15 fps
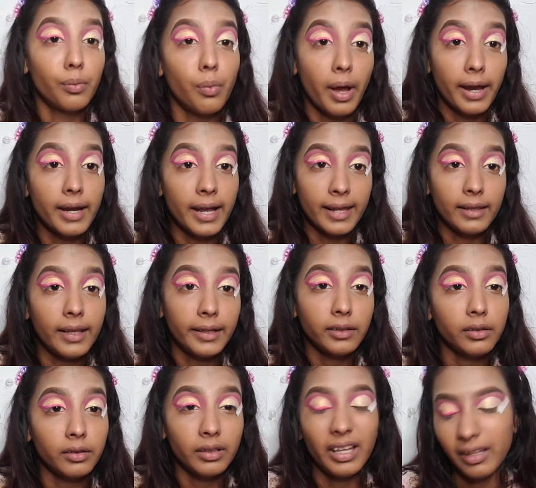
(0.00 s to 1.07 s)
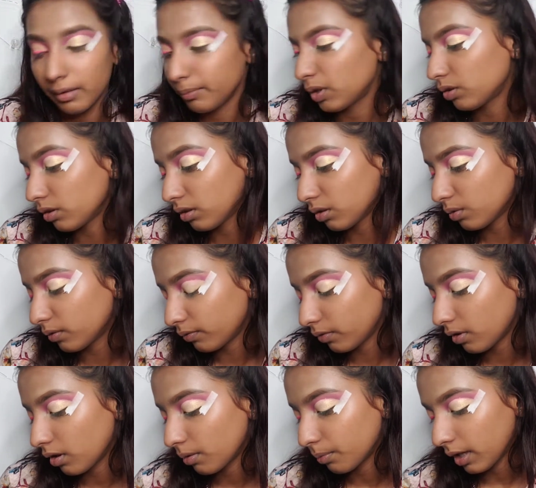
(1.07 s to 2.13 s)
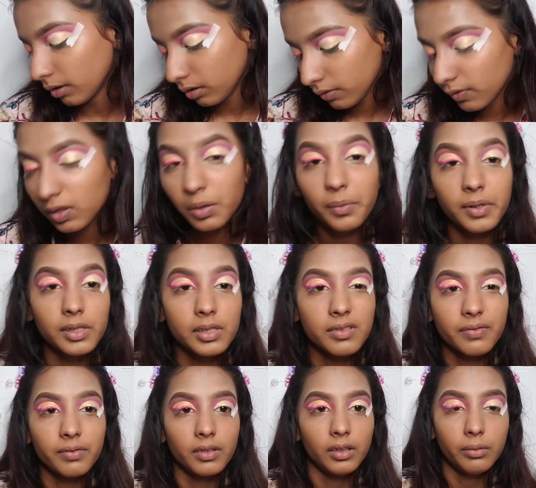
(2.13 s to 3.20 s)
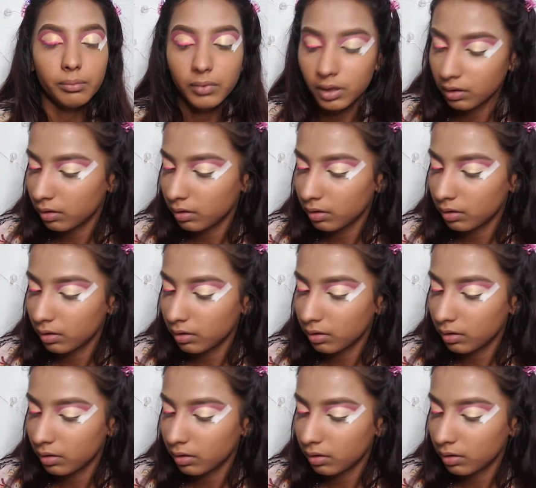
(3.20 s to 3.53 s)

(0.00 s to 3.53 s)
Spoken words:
white eyeliner, and I'm using this one from, I don't even know where it's from.